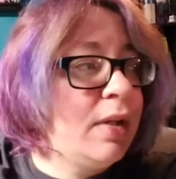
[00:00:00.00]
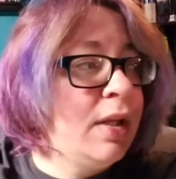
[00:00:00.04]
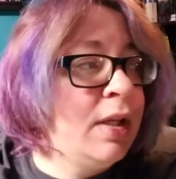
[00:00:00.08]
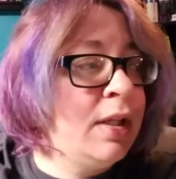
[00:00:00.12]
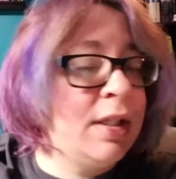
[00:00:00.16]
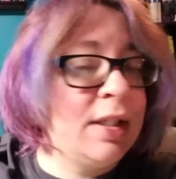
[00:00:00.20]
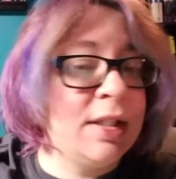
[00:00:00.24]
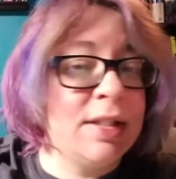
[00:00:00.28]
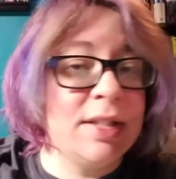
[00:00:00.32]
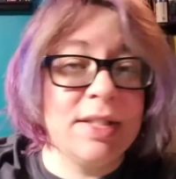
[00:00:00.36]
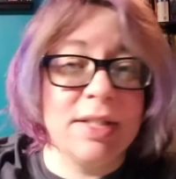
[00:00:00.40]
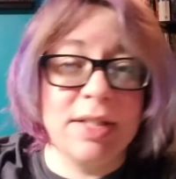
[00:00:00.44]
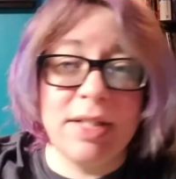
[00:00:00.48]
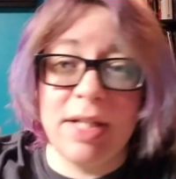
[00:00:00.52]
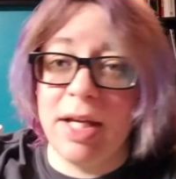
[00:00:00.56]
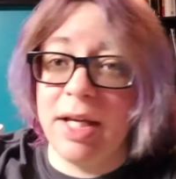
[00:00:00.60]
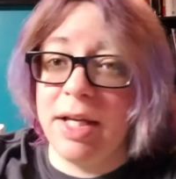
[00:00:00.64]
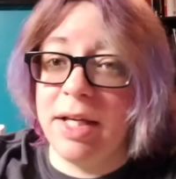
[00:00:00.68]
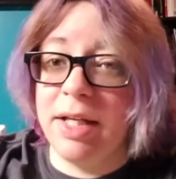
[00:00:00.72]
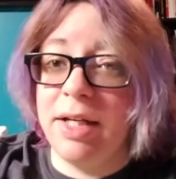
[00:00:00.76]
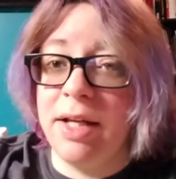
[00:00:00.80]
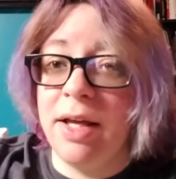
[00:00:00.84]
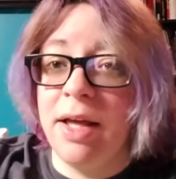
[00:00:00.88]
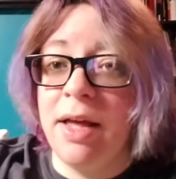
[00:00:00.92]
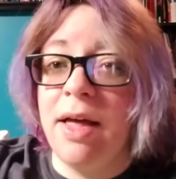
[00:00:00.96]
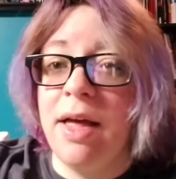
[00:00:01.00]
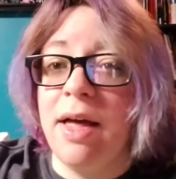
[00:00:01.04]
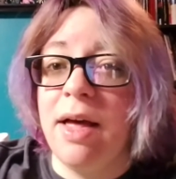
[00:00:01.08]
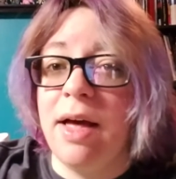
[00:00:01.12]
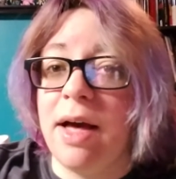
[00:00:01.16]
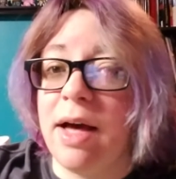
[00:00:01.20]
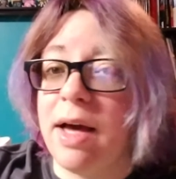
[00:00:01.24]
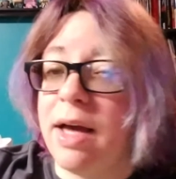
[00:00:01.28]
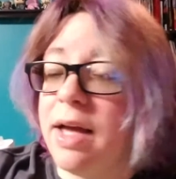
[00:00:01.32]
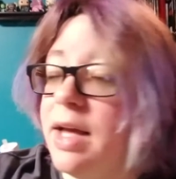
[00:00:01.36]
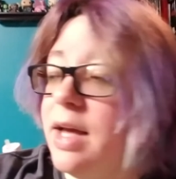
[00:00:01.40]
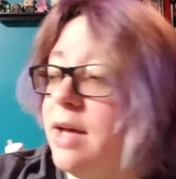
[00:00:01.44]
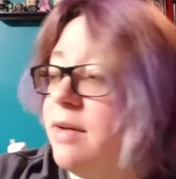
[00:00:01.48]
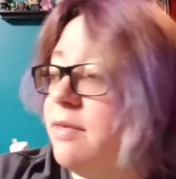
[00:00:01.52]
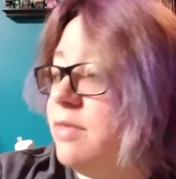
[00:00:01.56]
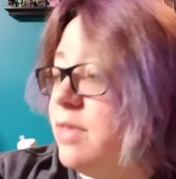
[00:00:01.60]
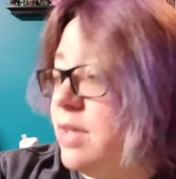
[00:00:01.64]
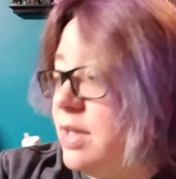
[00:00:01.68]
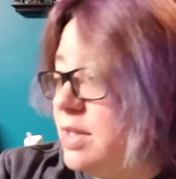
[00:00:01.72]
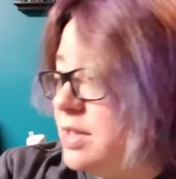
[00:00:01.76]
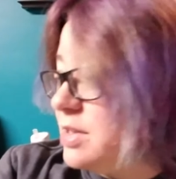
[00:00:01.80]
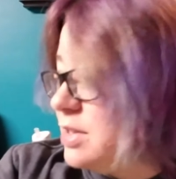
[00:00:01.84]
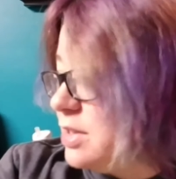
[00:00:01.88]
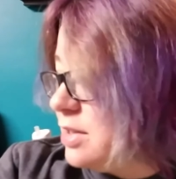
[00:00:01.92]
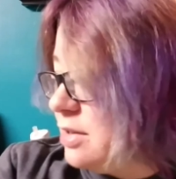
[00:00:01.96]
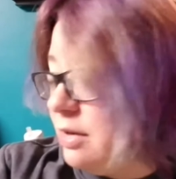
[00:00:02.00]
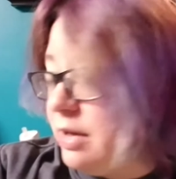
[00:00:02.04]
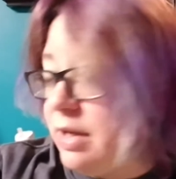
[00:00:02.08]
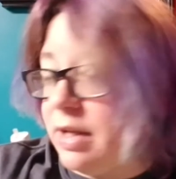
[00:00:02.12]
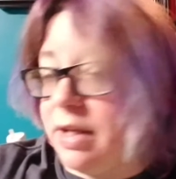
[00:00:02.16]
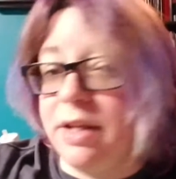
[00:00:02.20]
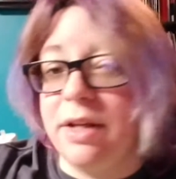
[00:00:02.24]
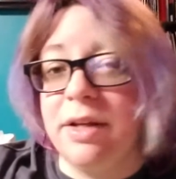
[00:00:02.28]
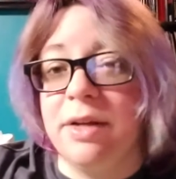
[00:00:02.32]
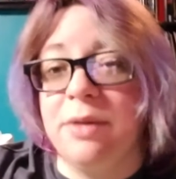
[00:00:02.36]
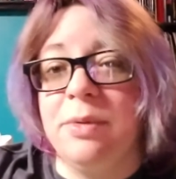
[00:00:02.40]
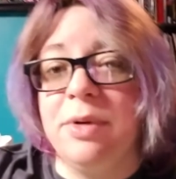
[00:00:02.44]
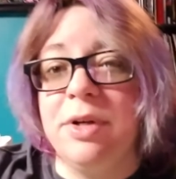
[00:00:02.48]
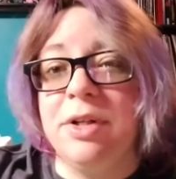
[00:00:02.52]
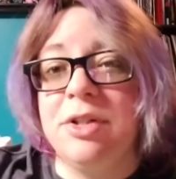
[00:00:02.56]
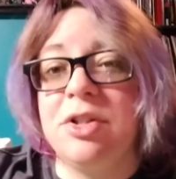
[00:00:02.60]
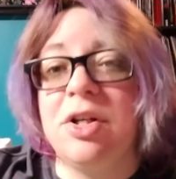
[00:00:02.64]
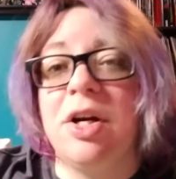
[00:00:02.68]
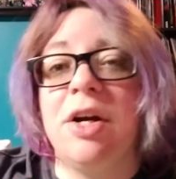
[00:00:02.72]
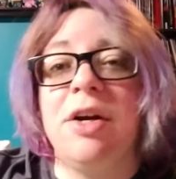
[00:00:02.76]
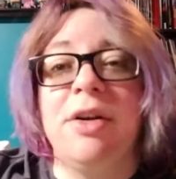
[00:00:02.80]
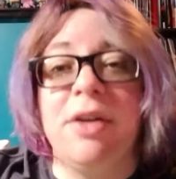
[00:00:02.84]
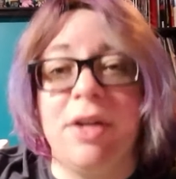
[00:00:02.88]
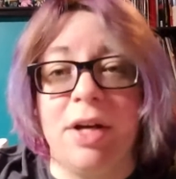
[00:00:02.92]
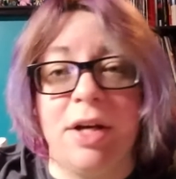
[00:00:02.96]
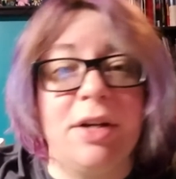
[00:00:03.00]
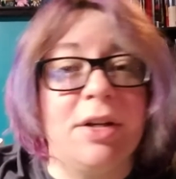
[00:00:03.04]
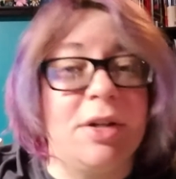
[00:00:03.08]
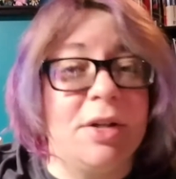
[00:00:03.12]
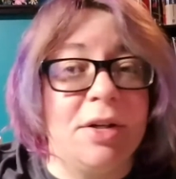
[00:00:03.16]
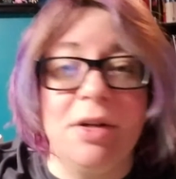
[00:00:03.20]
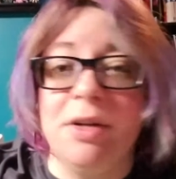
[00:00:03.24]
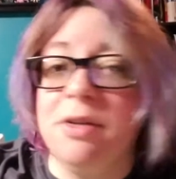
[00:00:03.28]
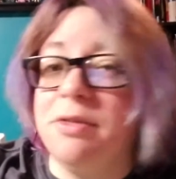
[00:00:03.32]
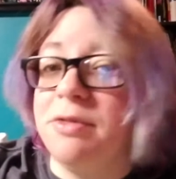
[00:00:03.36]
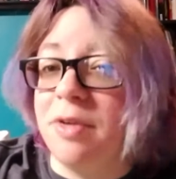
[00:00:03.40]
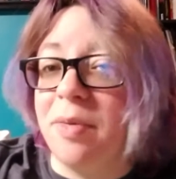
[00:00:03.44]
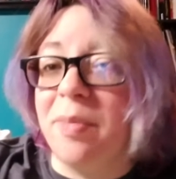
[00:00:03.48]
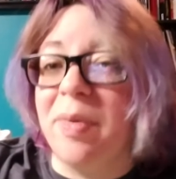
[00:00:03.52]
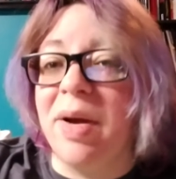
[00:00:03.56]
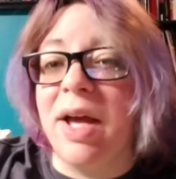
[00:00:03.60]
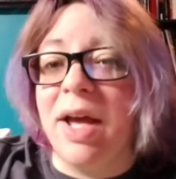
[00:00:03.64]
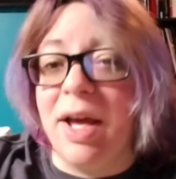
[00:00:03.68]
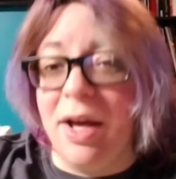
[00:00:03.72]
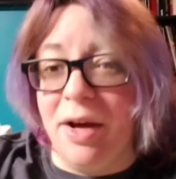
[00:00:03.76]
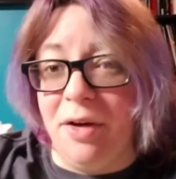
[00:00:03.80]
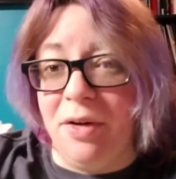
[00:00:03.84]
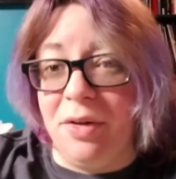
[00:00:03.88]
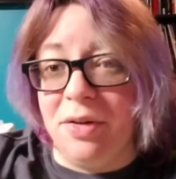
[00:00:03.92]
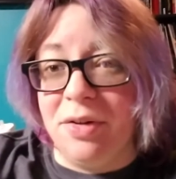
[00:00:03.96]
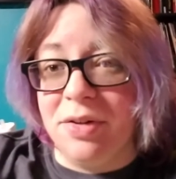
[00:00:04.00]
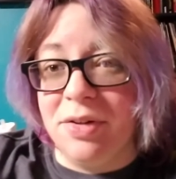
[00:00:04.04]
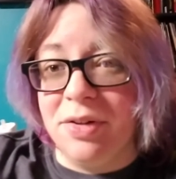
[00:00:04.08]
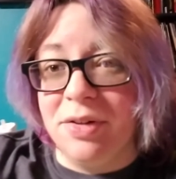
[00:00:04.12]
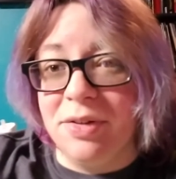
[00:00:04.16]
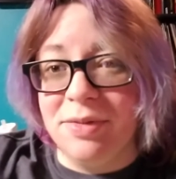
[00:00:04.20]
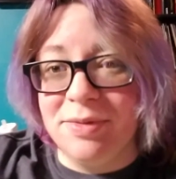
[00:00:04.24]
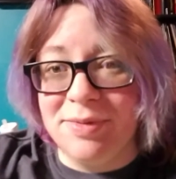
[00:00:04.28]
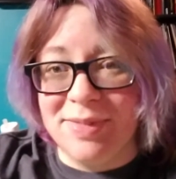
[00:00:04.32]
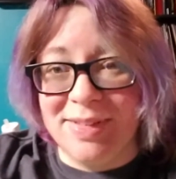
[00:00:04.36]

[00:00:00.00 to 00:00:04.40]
And instead, I have these 3, which are not good for my health.